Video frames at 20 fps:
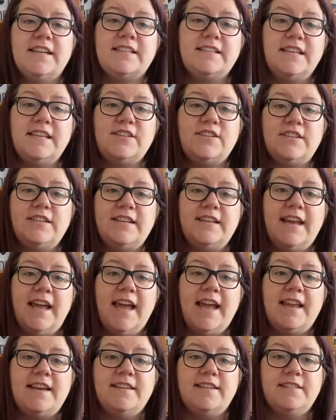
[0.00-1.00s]
stitching in
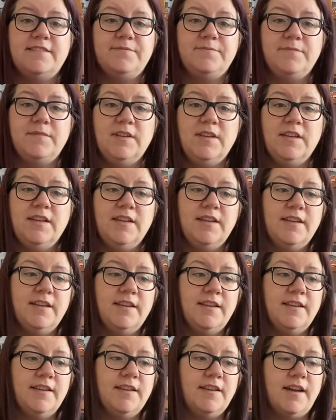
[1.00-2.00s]
hand.
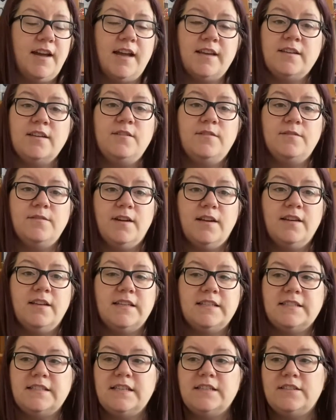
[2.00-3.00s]
I do, I
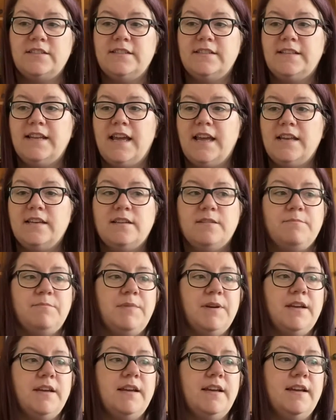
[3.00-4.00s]
like stitching in hand,
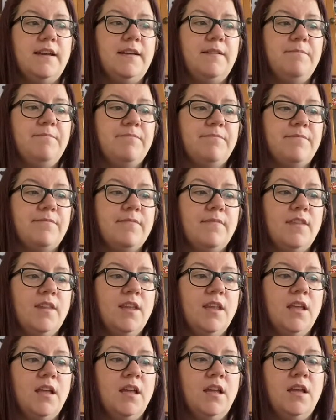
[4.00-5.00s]
but
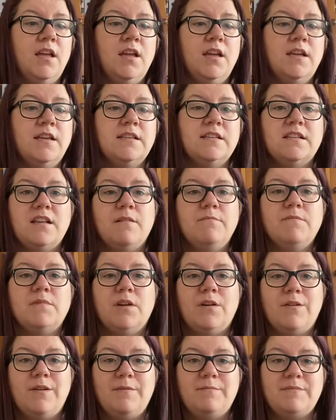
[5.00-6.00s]

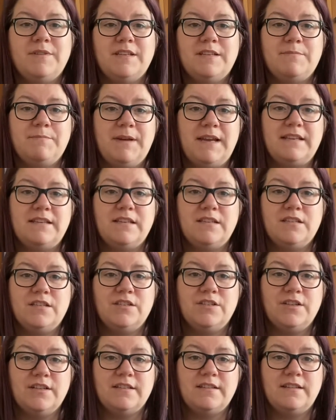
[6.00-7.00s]
sometimes it's better
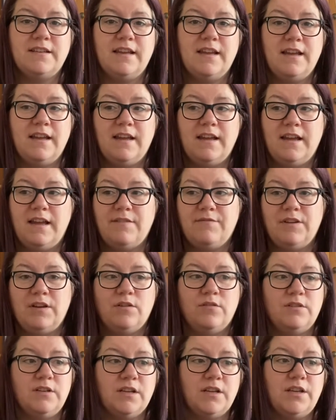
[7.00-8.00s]
to just have it
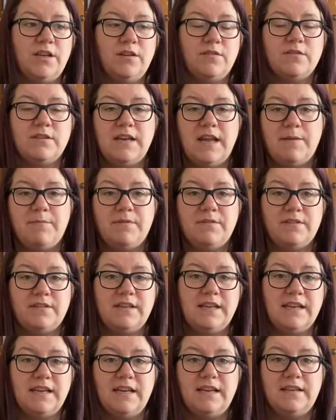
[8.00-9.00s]
on a Q-snap and
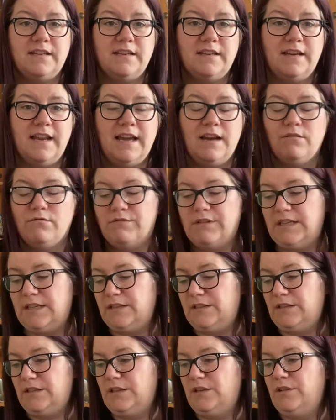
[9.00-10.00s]
stick it in the
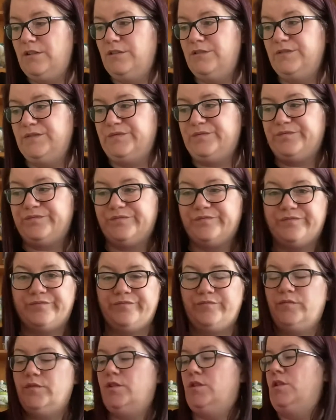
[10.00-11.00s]
Lowry's, you know.
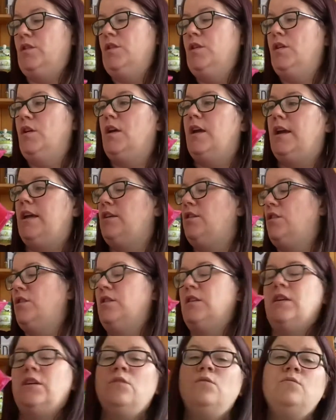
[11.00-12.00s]

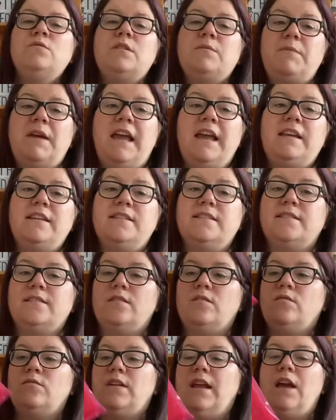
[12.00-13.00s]
It all depends
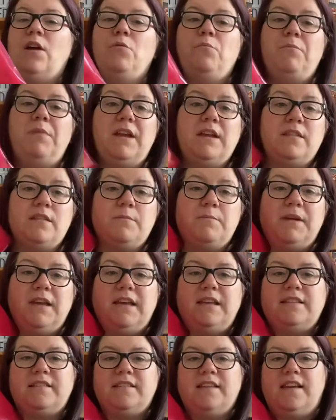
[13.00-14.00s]
on how big the
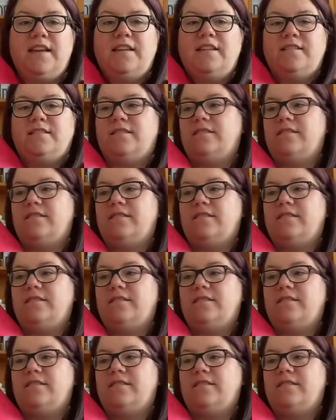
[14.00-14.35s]
piece is